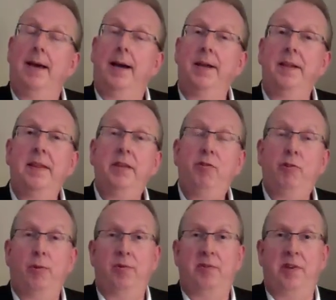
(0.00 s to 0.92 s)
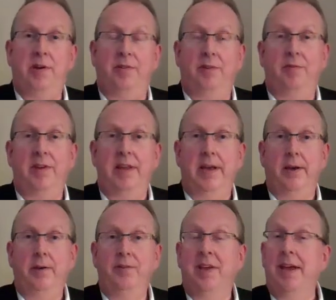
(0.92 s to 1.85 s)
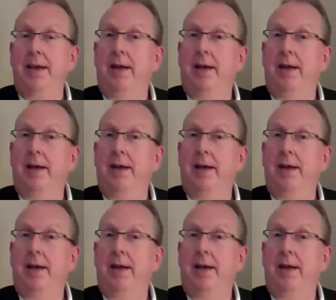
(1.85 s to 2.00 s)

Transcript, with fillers: and in this short series of videos